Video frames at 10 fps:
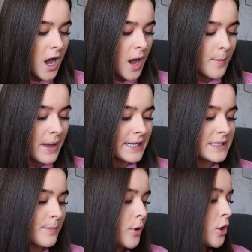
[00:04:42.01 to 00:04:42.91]
Um, and
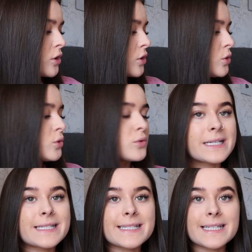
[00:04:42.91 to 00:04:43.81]
it's a book
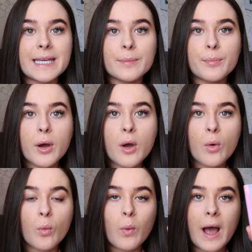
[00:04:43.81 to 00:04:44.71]
called Sleep
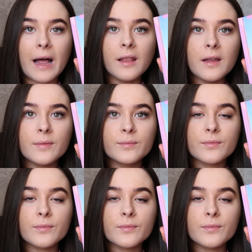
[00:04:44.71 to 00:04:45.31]
Well.